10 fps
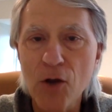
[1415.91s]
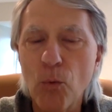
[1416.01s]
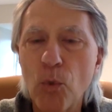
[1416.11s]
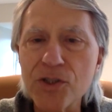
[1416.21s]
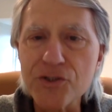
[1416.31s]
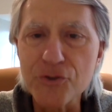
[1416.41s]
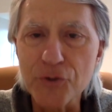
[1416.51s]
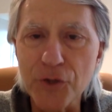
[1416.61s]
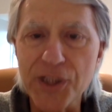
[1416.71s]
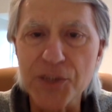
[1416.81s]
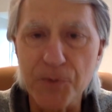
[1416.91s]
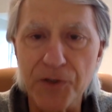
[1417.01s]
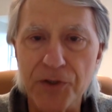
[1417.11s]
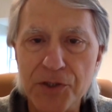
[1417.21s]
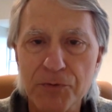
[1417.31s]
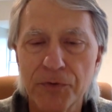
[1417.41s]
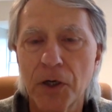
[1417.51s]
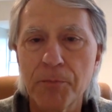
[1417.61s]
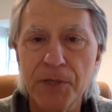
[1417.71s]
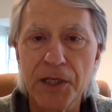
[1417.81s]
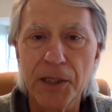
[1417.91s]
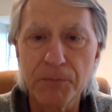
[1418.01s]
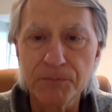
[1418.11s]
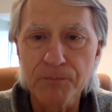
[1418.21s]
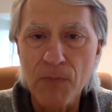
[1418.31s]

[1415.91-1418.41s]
What's your experience with RPM?